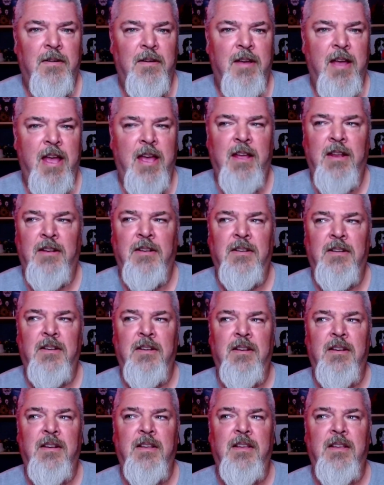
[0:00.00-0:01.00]
And
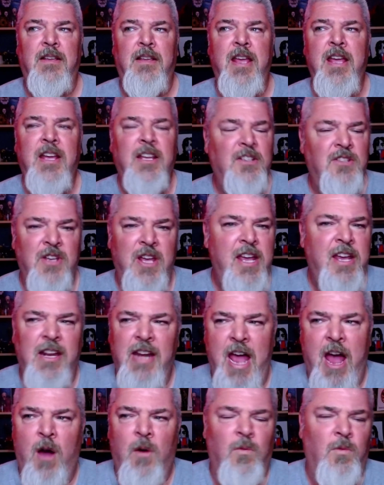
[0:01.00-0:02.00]
he can
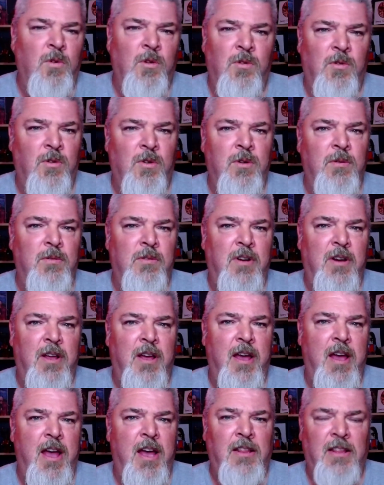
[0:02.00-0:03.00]
out recruit
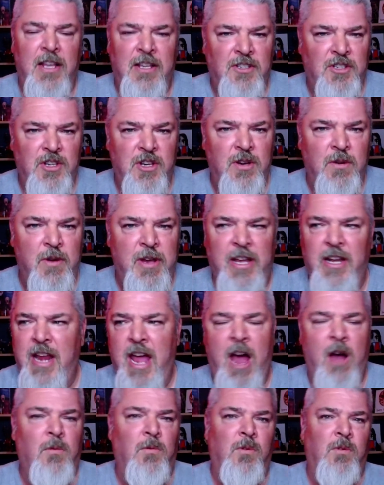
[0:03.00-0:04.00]
LSU. He can
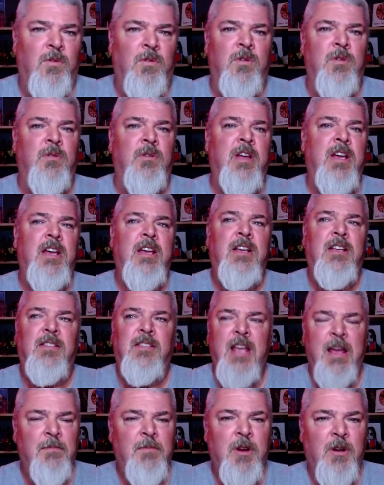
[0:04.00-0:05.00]
out recruit
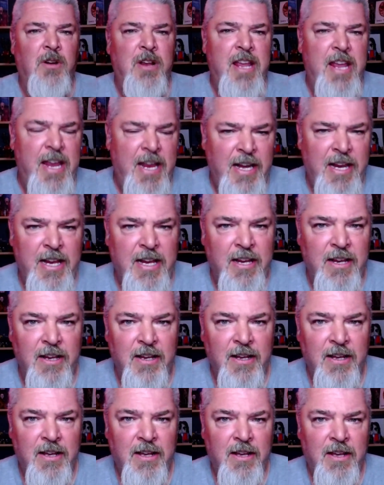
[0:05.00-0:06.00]
damn near any
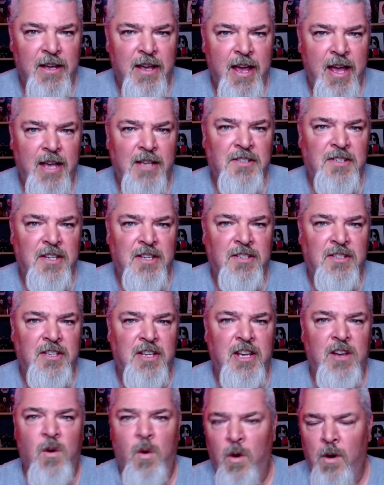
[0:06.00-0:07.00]

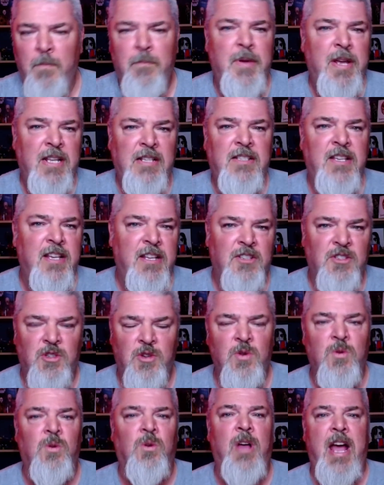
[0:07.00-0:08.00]
SEC or Big Ten
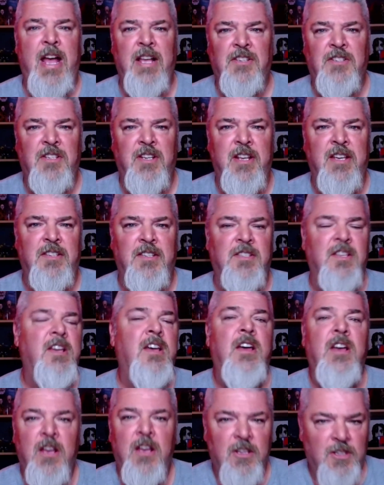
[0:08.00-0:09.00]
school as it is.
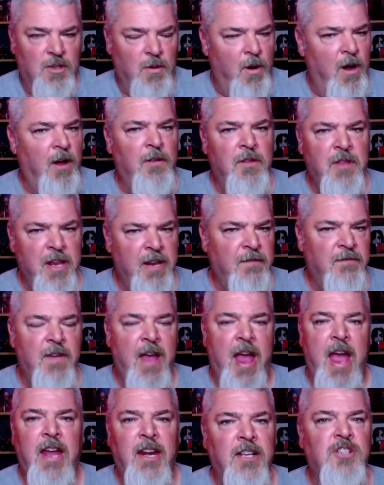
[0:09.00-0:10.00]
So all the
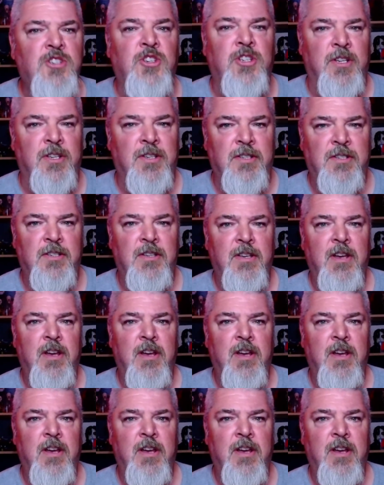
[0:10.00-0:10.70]
advantages